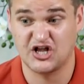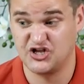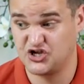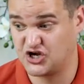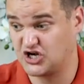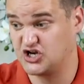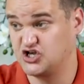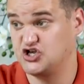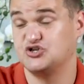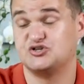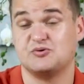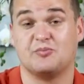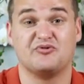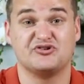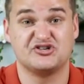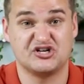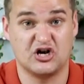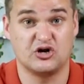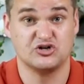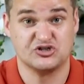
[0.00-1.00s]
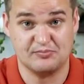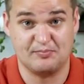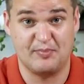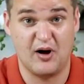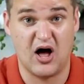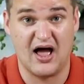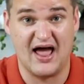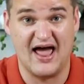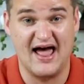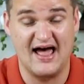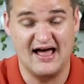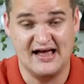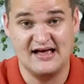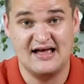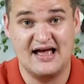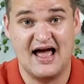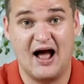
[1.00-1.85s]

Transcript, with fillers: and you're going to use a bridging loan to buy it